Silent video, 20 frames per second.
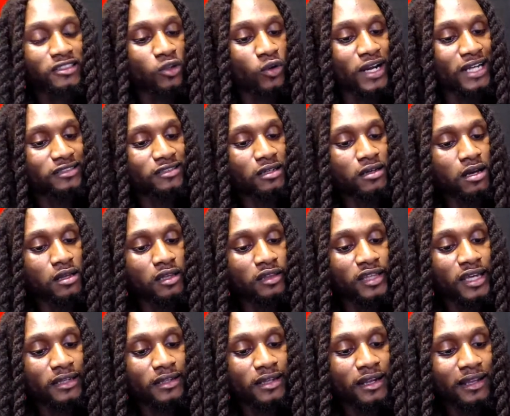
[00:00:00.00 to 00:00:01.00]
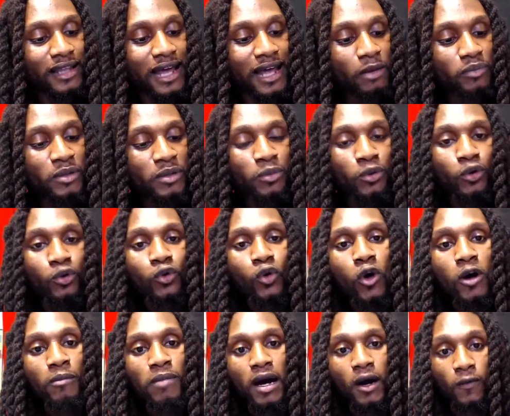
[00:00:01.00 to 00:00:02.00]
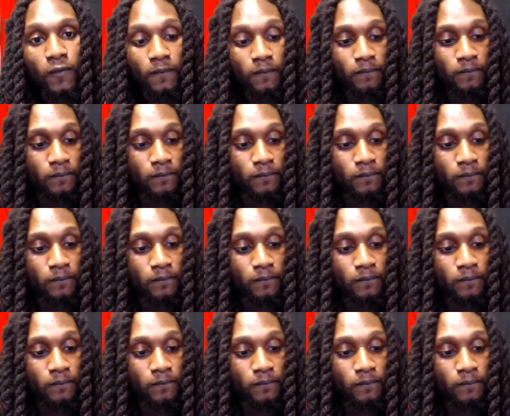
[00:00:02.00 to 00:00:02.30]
So that's another thing that a lot of people don't know about.